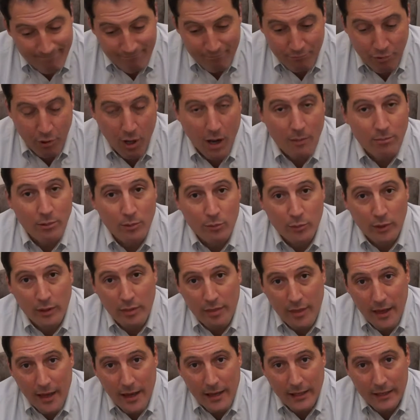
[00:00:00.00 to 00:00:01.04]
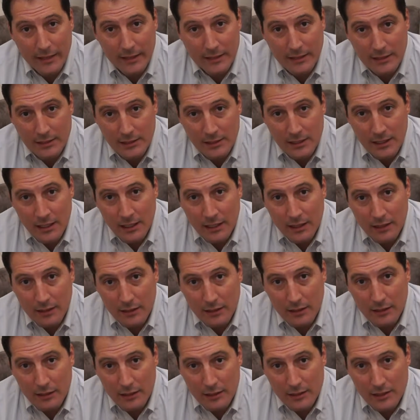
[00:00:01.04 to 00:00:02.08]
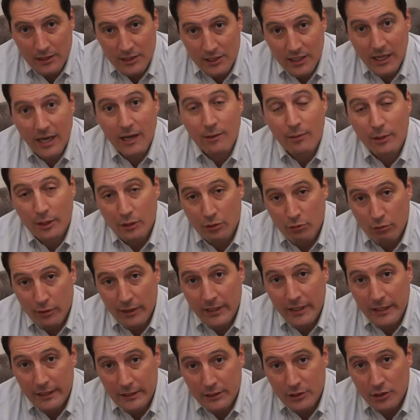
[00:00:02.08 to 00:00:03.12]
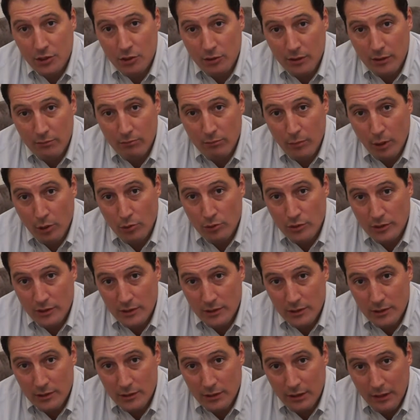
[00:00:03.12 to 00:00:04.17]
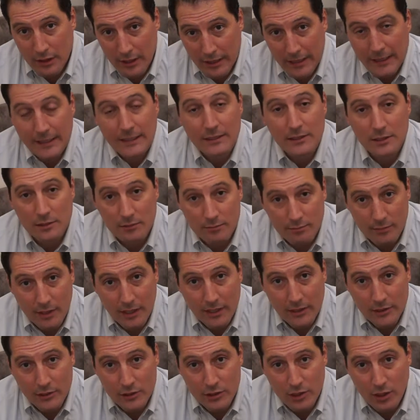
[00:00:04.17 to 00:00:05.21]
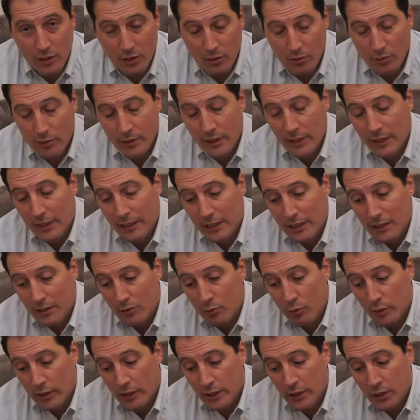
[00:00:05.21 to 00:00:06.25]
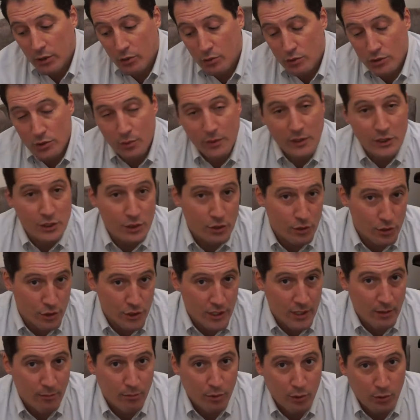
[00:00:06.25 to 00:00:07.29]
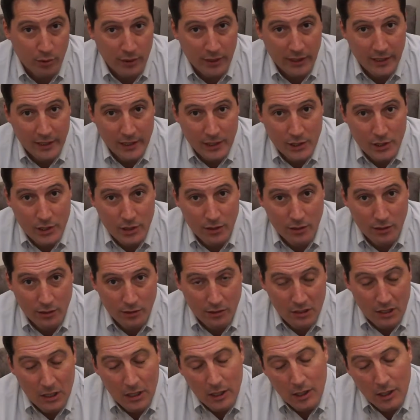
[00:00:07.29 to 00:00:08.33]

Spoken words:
Problem with that is the same ingredients are in most things, and so when you switched your shampoo and conditioner,